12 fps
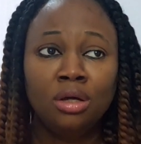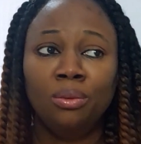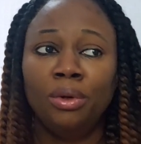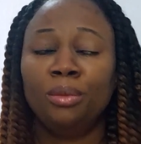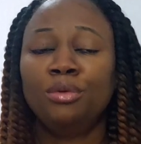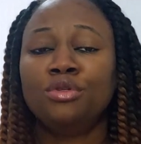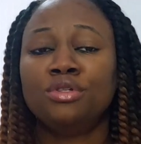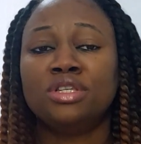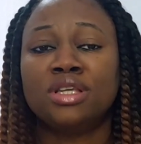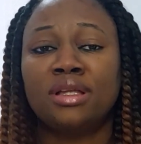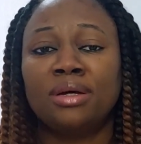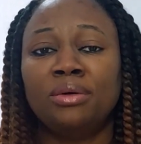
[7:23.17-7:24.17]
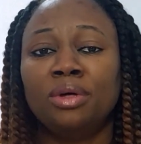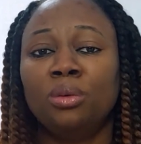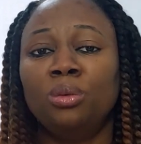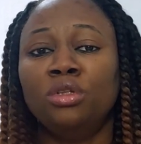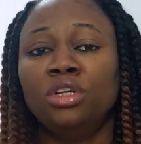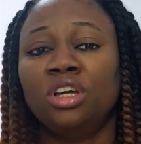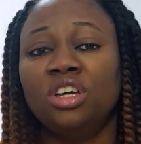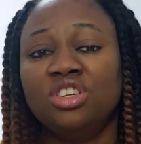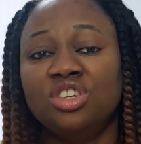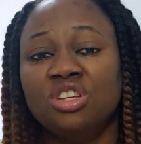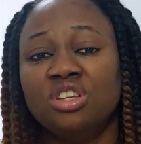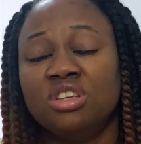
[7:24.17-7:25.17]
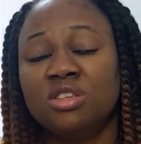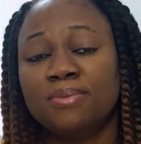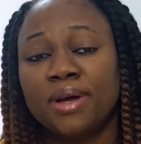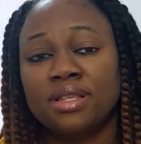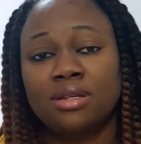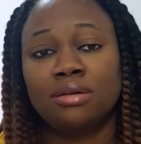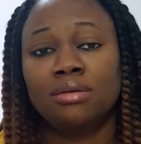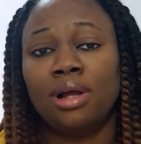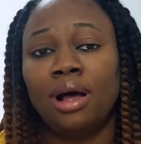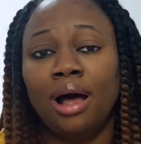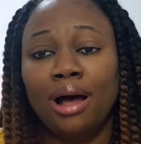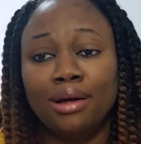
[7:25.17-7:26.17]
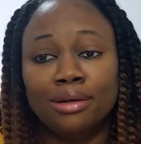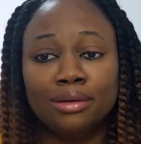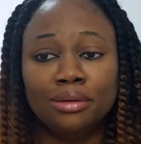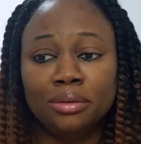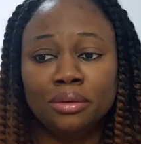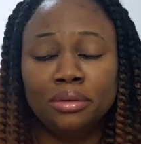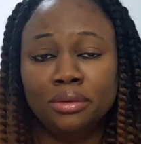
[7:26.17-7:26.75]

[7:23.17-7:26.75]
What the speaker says: We're able to decide that, okay, we want the kitchen in this particular angle.